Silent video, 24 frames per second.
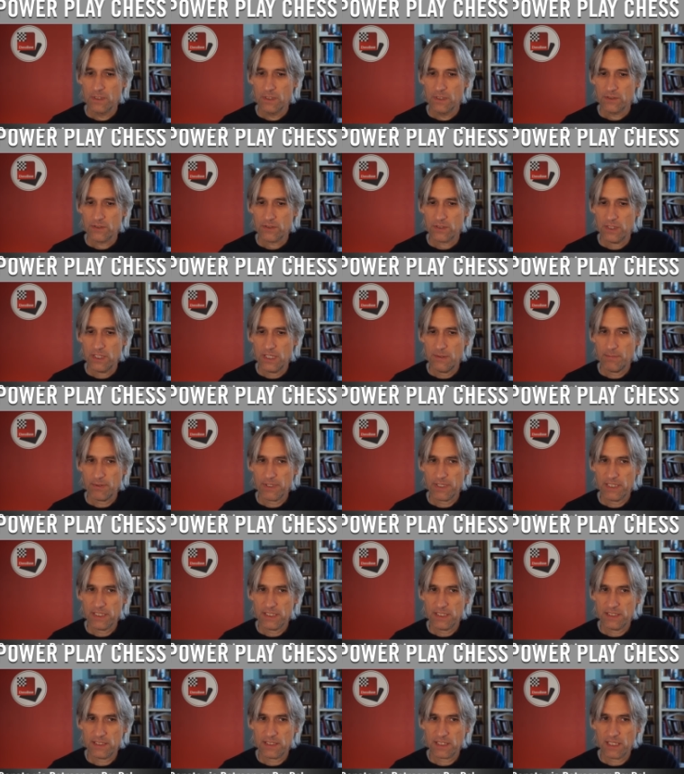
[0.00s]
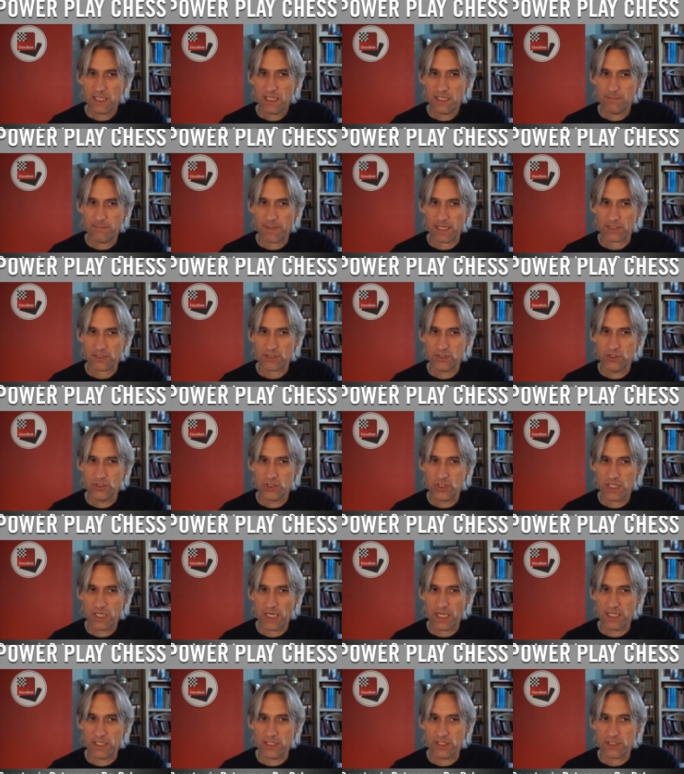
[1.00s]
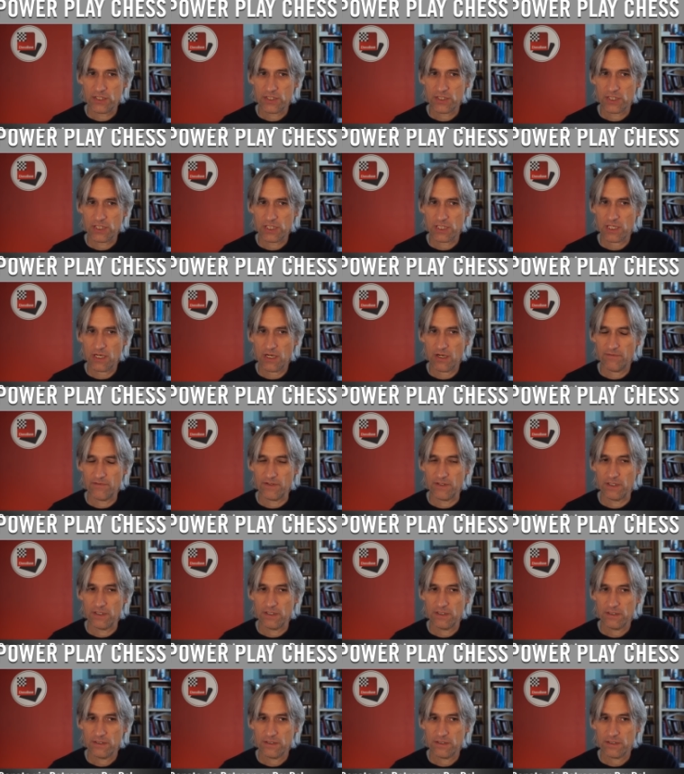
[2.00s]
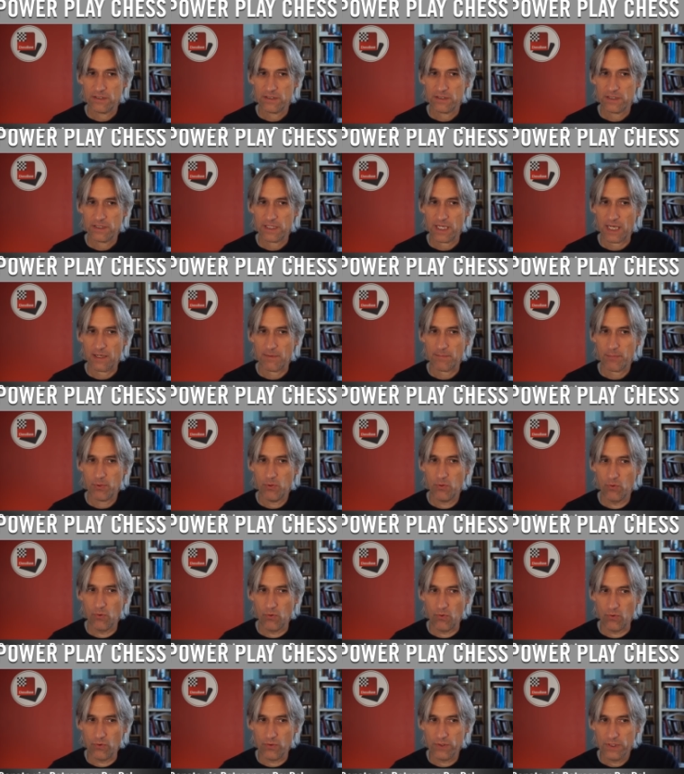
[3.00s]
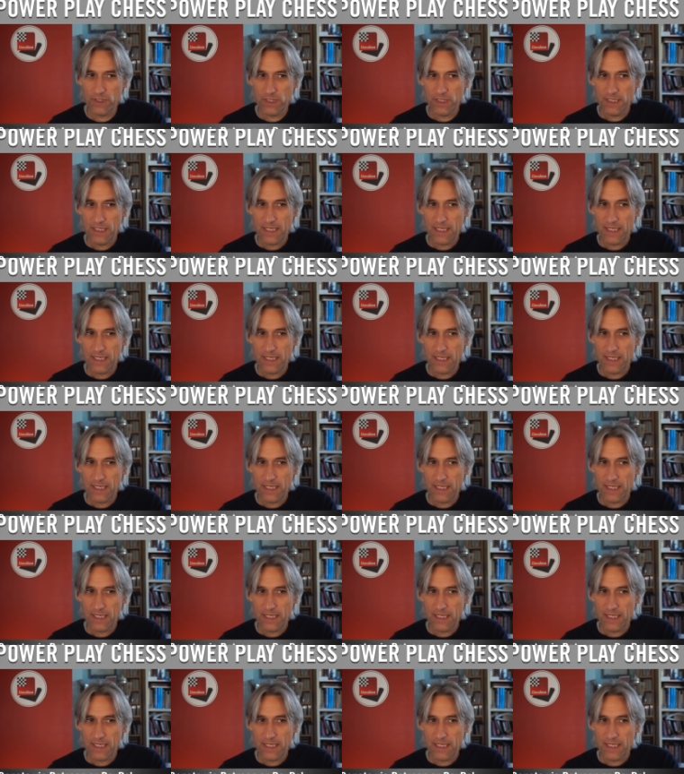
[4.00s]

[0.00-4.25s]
So he played his king back to g8 to cover that pawn,